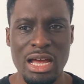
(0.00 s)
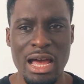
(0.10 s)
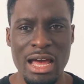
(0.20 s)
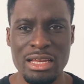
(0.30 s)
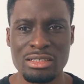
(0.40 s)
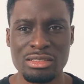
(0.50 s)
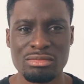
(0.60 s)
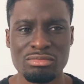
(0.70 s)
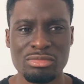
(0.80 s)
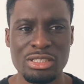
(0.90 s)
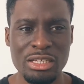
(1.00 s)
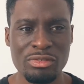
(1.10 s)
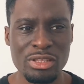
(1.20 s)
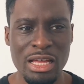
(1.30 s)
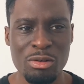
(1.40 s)
And
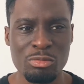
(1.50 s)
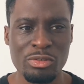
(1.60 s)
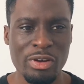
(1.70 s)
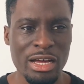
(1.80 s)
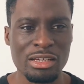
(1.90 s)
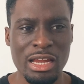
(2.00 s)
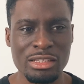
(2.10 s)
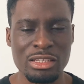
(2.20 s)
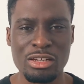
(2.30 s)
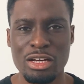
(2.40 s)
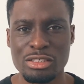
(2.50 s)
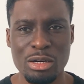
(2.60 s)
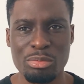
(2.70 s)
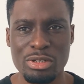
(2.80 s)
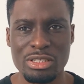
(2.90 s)
given that we've had like the last
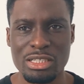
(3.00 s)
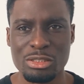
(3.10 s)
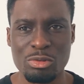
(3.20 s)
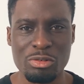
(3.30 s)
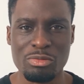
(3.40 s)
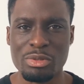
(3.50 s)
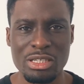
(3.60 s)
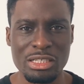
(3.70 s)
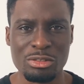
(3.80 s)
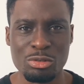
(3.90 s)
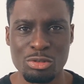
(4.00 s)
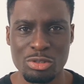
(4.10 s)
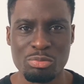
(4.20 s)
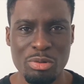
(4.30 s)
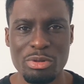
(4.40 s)
couple of years where we've been indoors,
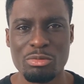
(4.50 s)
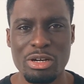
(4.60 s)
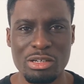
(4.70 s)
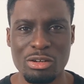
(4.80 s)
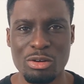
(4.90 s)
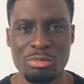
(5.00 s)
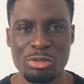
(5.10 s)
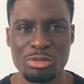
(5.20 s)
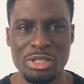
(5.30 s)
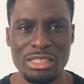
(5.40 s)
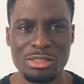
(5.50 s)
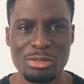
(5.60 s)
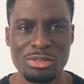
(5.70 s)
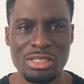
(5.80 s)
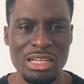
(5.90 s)
probably wearing a lot more
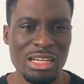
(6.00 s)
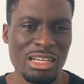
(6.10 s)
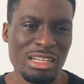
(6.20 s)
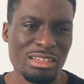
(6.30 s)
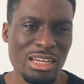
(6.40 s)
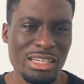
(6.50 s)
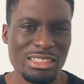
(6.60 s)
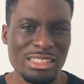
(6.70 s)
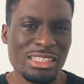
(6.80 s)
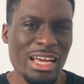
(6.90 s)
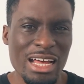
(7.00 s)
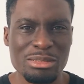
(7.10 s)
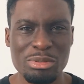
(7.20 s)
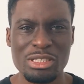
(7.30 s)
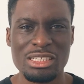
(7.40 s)
tracksuits, like it has
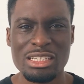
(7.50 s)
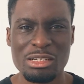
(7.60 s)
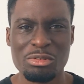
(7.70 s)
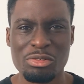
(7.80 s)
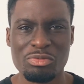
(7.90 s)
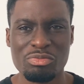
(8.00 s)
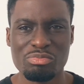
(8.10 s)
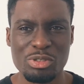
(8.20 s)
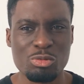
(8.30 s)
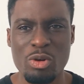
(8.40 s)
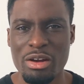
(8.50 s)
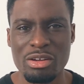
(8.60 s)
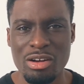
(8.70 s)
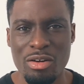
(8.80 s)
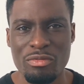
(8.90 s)
been a year of just wearing
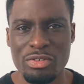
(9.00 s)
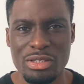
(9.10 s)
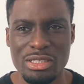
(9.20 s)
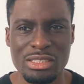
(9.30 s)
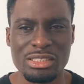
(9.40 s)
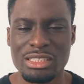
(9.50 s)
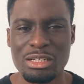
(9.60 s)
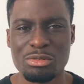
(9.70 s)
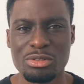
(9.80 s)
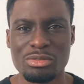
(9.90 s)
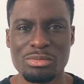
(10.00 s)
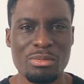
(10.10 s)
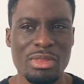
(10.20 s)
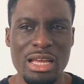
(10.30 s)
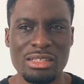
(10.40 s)
comfort in general.
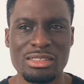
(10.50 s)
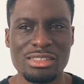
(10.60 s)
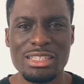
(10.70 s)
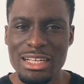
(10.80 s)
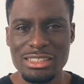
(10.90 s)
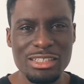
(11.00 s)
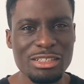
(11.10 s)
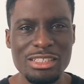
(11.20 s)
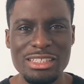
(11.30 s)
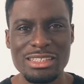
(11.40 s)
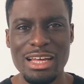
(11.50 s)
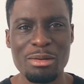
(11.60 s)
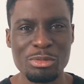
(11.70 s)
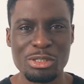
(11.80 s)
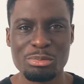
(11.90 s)
And that's another thing that
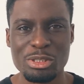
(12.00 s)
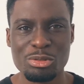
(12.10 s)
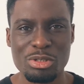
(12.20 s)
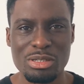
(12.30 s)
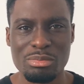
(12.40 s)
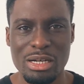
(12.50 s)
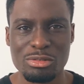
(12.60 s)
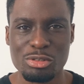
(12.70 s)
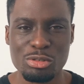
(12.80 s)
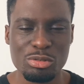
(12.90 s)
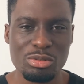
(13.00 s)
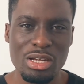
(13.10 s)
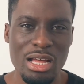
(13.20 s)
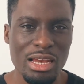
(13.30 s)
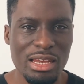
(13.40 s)
I'm gonna be talking about too
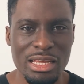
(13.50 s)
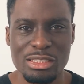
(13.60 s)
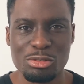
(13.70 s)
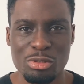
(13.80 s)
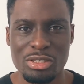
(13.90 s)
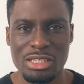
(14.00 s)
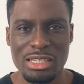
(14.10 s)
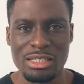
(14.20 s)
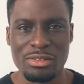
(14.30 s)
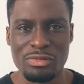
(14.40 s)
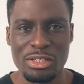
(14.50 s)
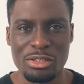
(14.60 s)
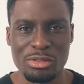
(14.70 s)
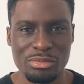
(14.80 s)
later on in the video.